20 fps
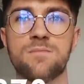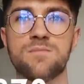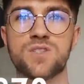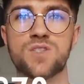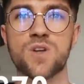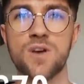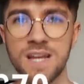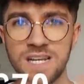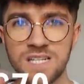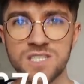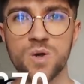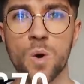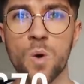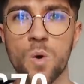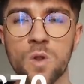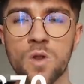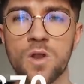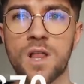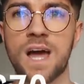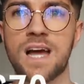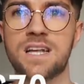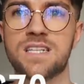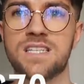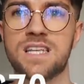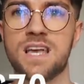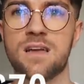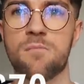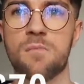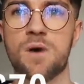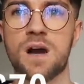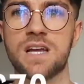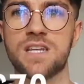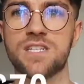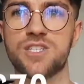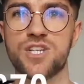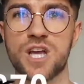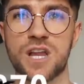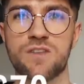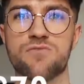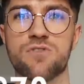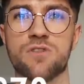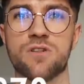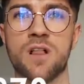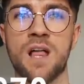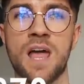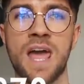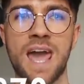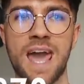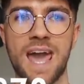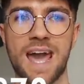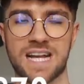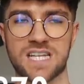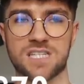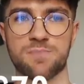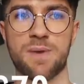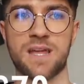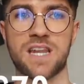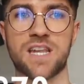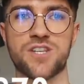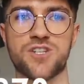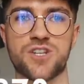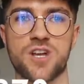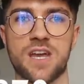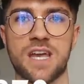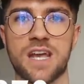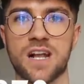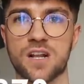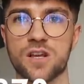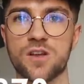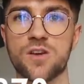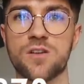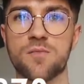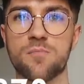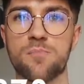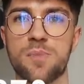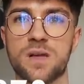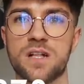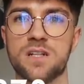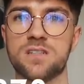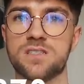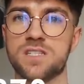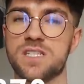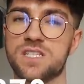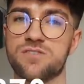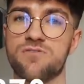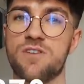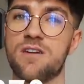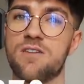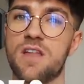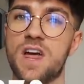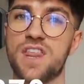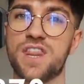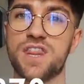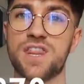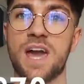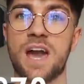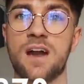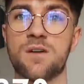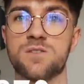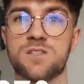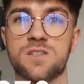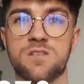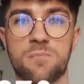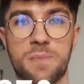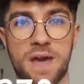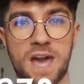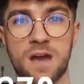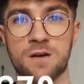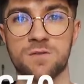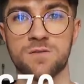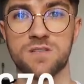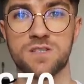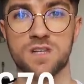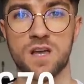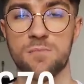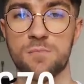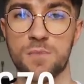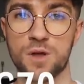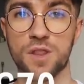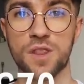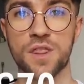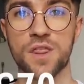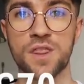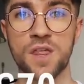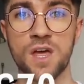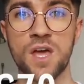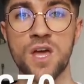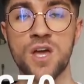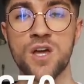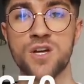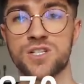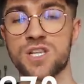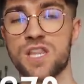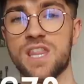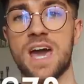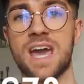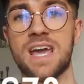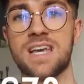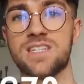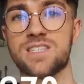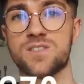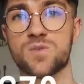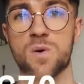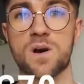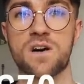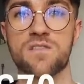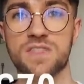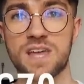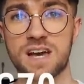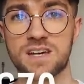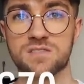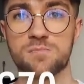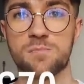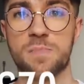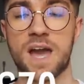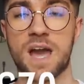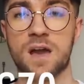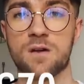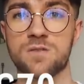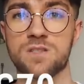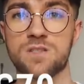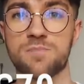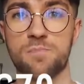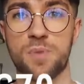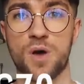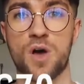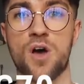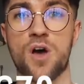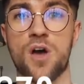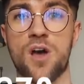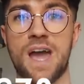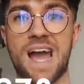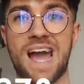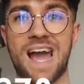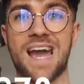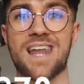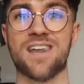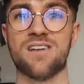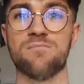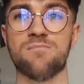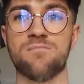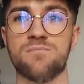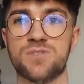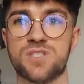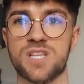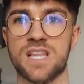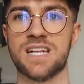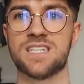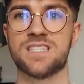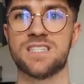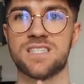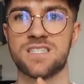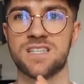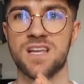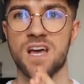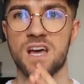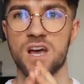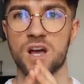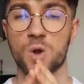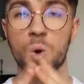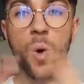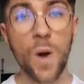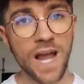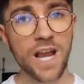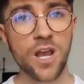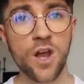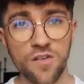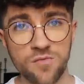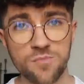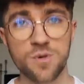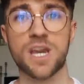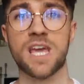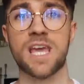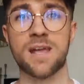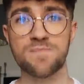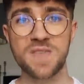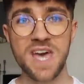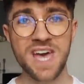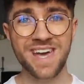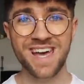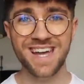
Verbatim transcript: So in total, I'd say my general expenditure, including bills, is around £1,000 a month. So that is £12,000 per annum. So that's quite a lot of money.